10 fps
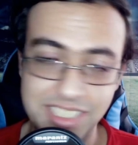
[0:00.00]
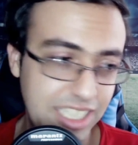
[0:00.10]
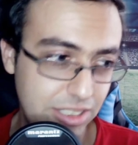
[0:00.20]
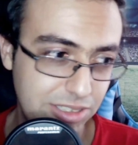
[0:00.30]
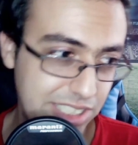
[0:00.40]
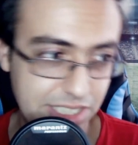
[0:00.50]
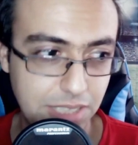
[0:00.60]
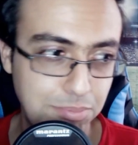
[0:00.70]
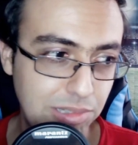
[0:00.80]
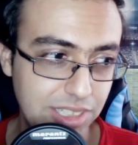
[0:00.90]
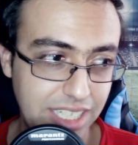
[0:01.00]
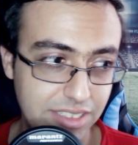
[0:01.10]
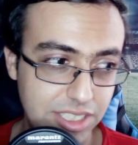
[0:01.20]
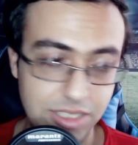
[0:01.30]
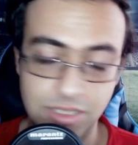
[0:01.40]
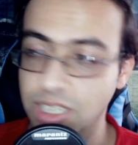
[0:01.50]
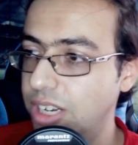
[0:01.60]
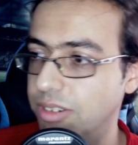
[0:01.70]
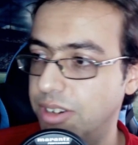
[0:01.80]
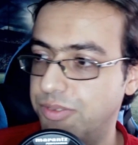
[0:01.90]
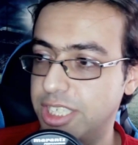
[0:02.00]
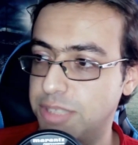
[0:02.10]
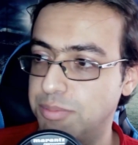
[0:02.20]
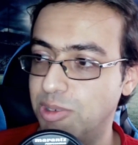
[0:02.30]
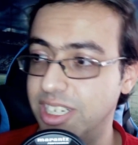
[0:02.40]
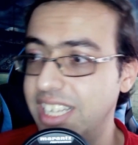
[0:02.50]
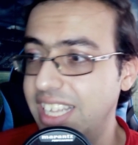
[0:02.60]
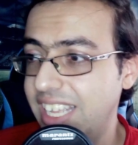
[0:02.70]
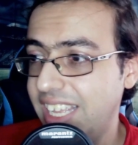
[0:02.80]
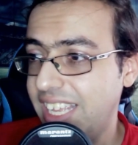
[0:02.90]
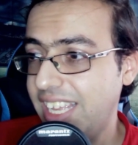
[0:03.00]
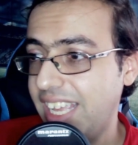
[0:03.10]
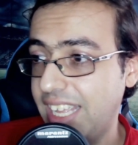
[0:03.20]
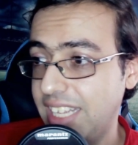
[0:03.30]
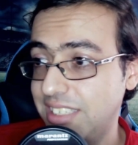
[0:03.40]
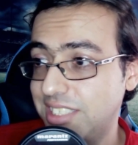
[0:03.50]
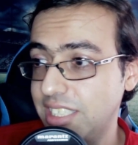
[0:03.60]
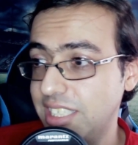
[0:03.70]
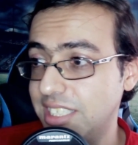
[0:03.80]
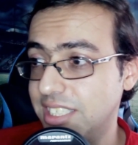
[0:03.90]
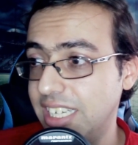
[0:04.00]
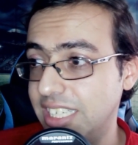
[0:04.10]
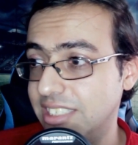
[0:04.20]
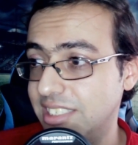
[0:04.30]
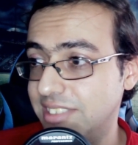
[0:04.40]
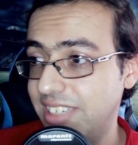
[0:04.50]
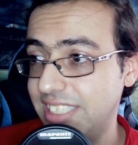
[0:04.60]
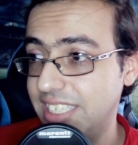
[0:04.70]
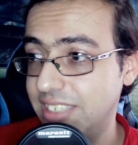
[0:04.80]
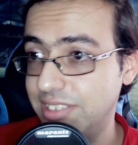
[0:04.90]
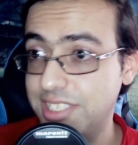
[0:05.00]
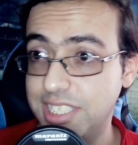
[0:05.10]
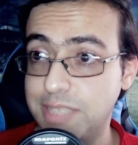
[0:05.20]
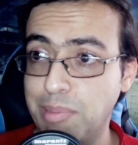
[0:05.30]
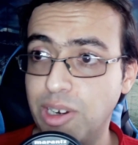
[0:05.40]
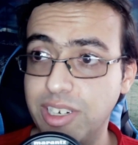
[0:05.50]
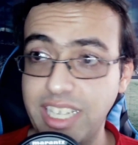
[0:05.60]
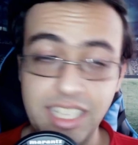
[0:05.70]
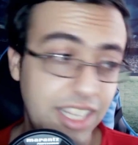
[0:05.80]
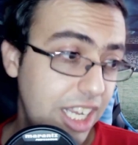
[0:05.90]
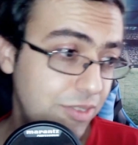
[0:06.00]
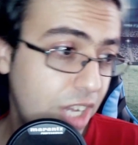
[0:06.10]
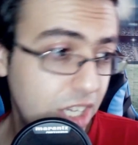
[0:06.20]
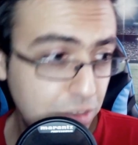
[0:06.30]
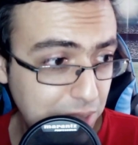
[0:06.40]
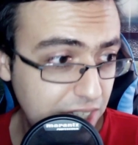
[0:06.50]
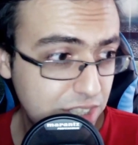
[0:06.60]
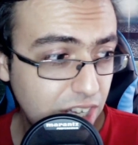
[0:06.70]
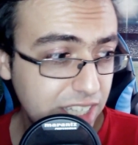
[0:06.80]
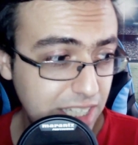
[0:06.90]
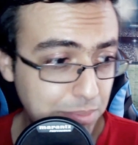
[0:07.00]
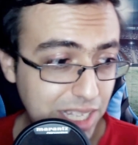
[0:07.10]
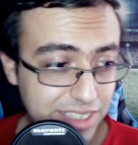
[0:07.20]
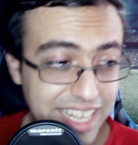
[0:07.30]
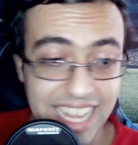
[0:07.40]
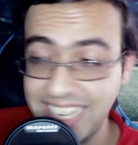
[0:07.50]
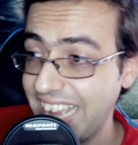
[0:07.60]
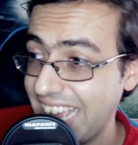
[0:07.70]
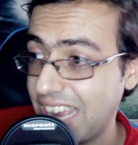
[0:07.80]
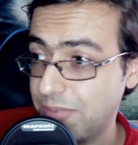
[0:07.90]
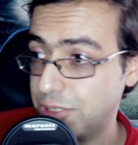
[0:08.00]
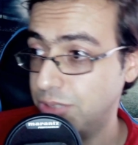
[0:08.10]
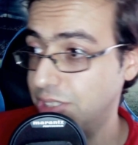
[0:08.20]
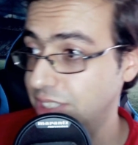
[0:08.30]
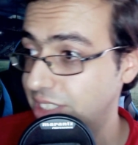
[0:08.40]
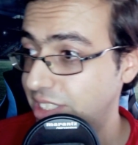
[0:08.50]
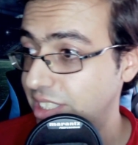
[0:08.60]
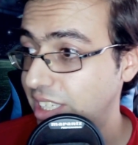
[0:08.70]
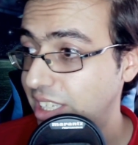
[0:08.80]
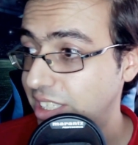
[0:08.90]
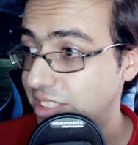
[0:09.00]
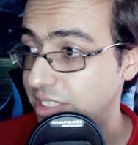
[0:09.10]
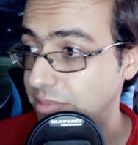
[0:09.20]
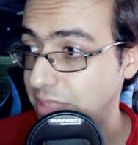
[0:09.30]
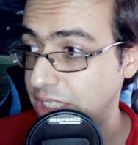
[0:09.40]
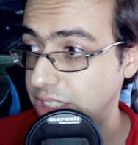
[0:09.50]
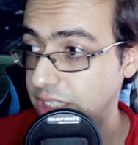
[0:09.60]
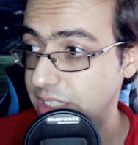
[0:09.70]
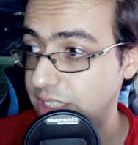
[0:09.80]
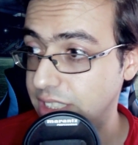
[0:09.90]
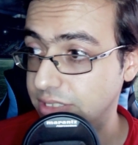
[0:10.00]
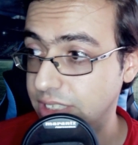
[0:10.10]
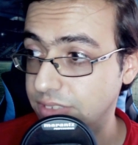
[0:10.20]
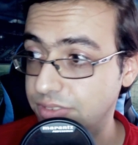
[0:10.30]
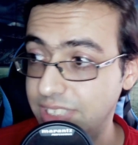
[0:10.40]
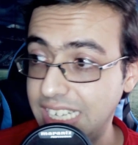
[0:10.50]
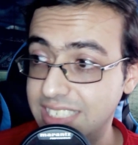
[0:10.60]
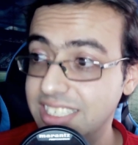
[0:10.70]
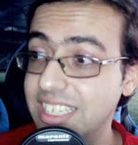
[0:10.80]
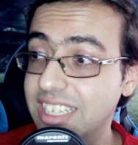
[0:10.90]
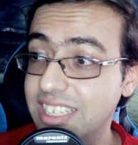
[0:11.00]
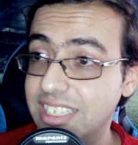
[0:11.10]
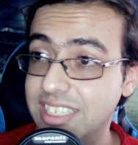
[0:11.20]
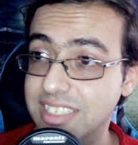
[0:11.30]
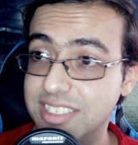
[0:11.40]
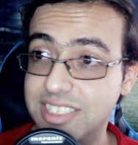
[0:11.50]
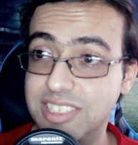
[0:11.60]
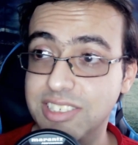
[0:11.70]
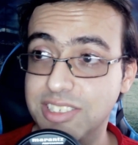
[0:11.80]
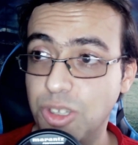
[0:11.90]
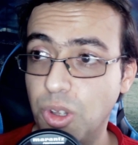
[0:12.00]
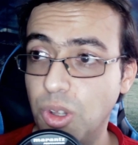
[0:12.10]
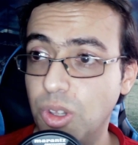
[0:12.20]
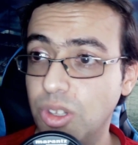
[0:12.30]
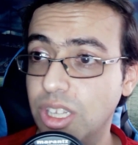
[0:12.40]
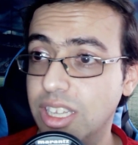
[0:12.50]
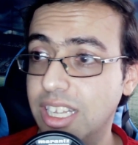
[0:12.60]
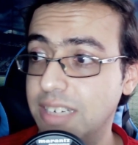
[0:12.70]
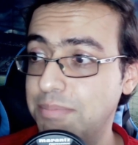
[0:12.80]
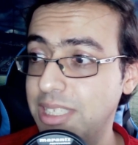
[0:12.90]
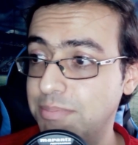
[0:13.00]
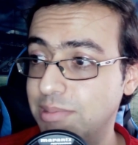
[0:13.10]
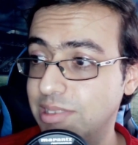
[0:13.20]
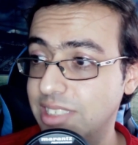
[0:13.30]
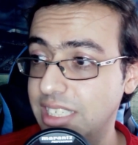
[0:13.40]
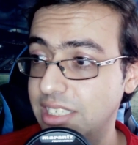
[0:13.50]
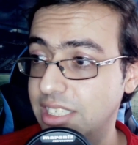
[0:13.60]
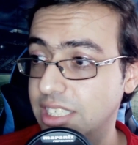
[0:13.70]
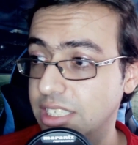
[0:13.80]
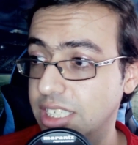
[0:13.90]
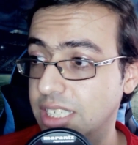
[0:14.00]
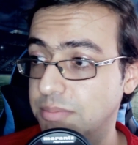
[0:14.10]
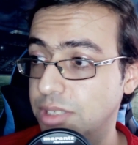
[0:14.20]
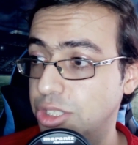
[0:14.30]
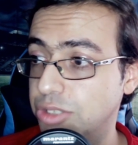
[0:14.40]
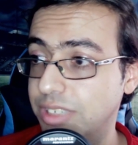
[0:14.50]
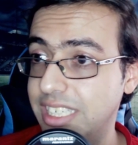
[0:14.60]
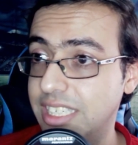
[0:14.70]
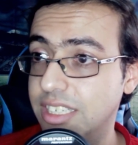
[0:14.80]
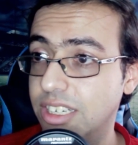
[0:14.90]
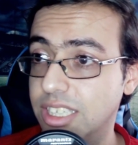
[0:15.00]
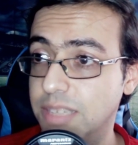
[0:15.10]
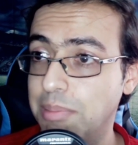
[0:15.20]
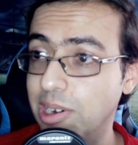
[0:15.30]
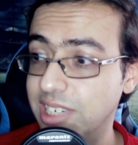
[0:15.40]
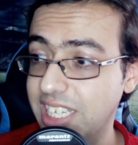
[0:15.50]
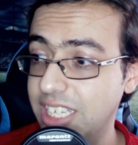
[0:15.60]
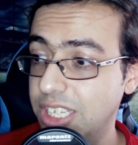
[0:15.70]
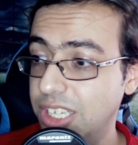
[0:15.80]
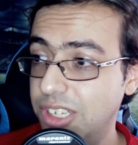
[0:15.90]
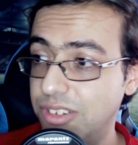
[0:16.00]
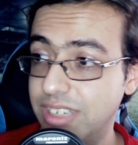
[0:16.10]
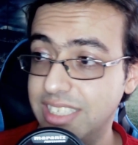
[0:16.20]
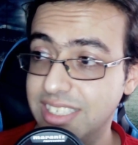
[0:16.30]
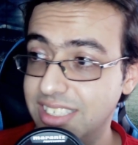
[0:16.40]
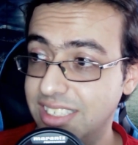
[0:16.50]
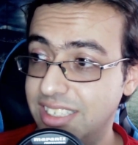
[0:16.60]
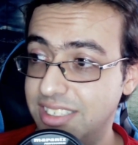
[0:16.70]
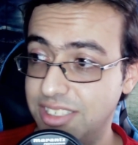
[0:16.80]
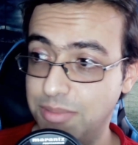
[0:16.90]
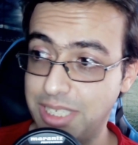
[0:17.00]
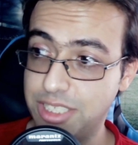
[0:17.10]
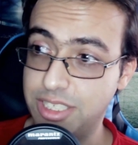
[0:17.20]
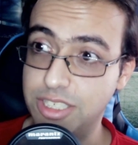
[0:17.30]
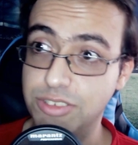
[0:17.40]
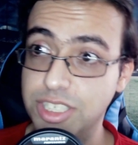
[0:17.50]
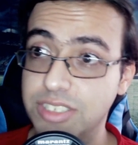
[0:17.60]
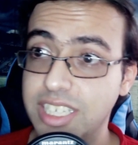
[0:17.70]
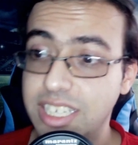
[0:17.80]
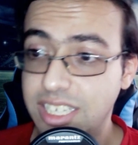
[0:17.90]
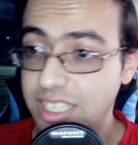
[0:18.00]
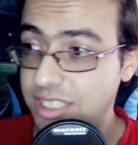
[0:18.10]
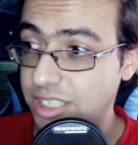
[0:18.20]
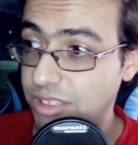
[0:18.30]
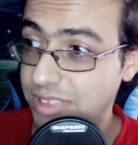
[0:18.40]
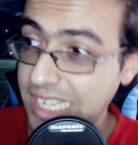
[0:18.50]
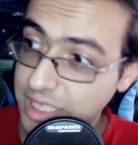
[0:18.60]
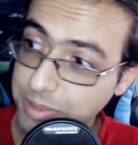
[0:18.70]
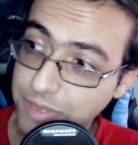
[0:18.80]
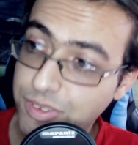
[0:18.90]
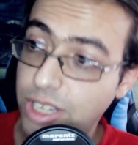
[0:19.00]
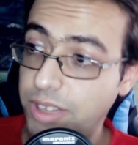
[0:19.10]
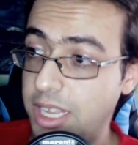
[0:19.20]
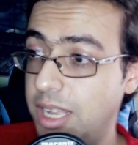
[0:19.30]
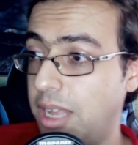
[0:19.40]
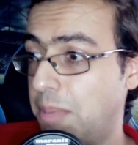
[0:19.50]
And of course, you can pull down to refresh more. And you see these icons right there where it says party and live. I'll be talking about that afterwards, so make sure you stick around for that. You can see there's a whole lot of people that you can come join in on the party with, so make sure you go do. So that's for the following.